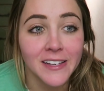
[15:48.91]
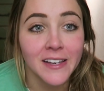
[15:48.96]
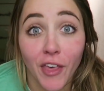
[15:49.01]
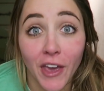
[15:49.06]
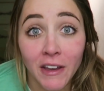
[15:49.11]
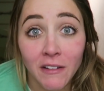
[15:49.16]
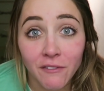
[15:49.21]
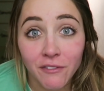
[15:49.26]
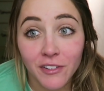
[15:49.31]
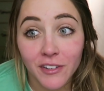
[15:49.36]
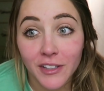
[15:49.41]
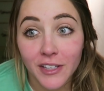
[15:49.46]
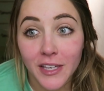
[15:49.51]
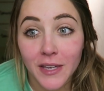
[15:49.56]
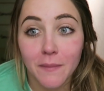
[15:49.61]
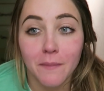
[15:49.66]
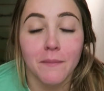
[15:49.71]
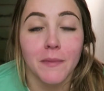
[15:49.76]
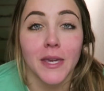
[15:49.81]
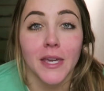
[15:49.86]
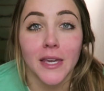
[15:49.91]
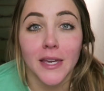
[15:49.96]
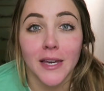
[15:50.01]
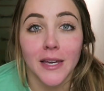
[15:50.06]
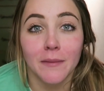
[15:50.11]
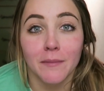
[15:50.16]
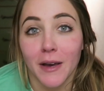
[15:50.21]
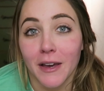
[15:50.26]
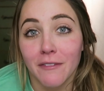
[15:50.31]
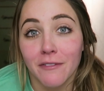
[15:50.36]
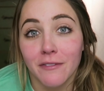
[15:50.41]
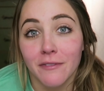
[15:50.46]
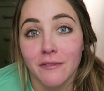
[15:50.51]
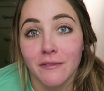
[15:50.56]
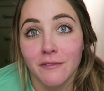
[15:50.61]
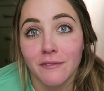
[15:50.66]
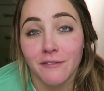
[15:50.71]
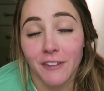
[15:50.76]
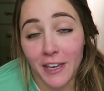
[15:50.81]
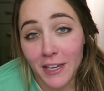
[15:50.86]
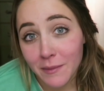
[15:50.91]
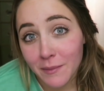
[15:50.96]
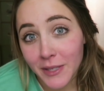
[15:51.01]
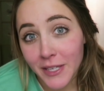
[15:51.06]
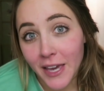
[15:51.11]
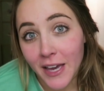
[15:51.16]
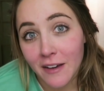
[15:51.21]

Thankfully, me and my family